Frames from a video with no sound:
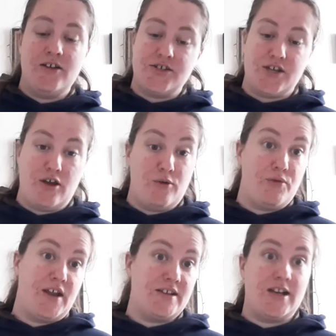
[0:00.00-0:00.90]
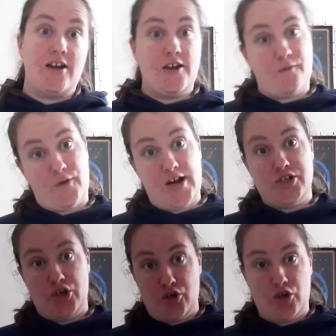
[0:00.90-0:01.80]
So things like a fridge,
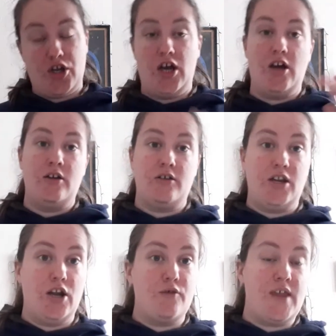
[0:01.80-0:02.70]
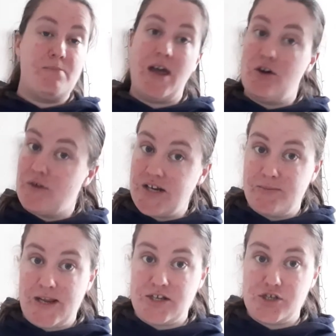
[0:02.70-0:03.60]
a cooker, you know, they may already
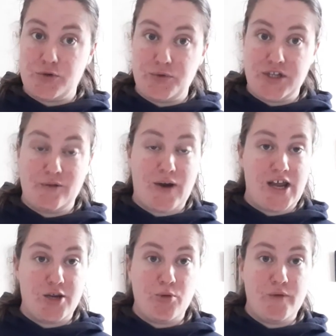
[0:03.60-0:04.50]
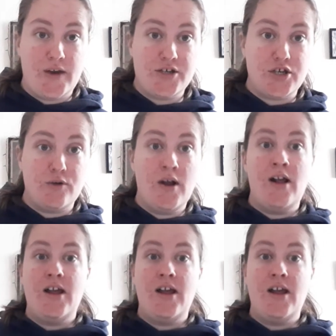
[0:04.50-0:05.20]
be installed in the flat you move into.